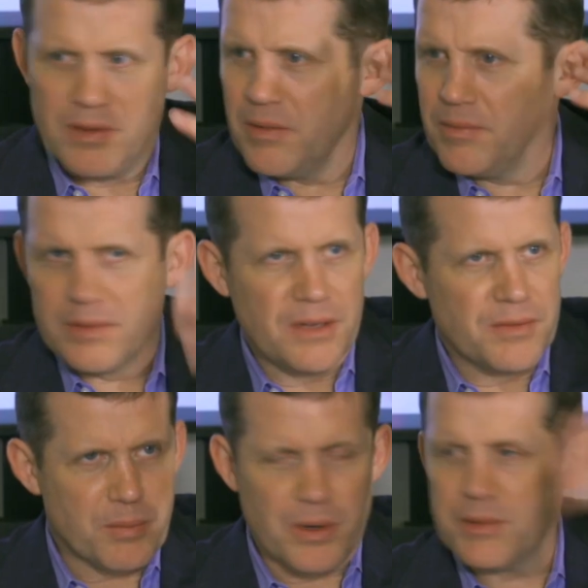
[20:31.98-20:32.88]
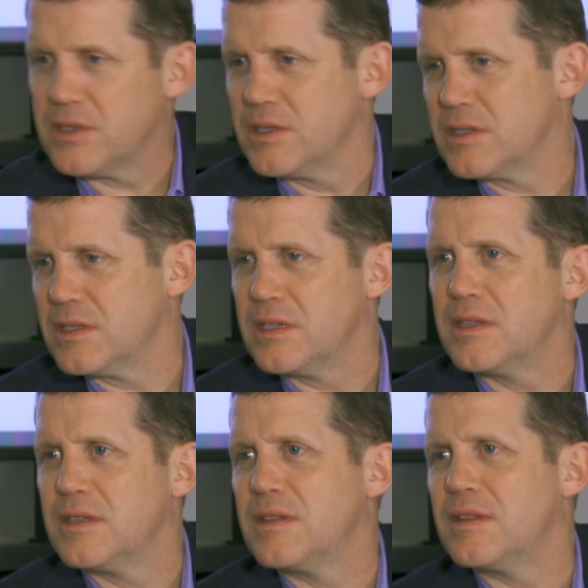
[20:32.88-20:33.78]
the premises,
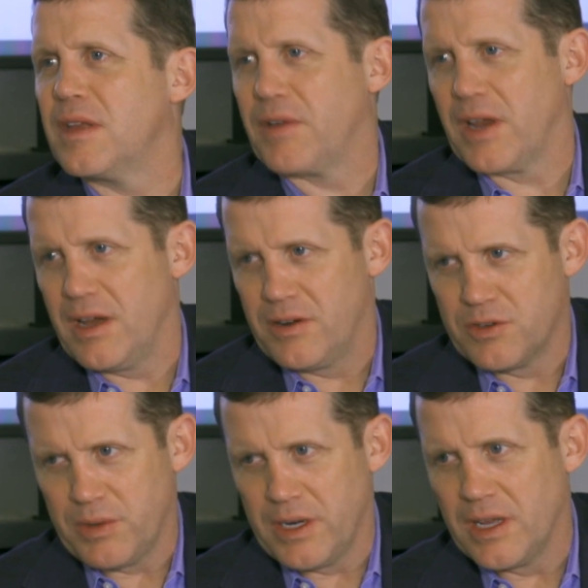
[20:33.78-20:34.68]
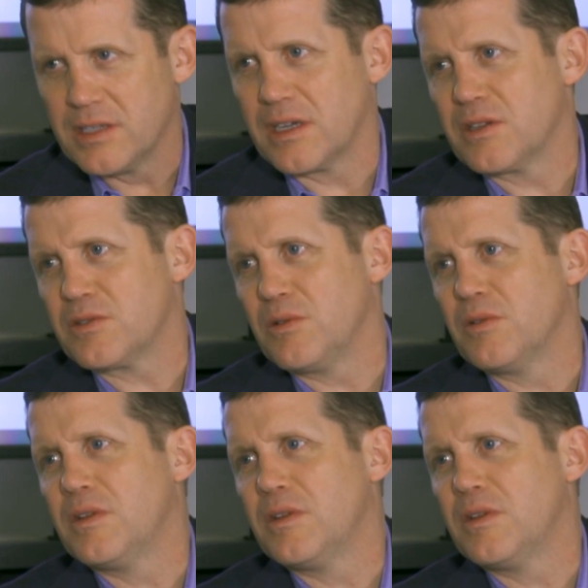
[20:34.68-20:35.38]
and they've got 120 days to get it sold.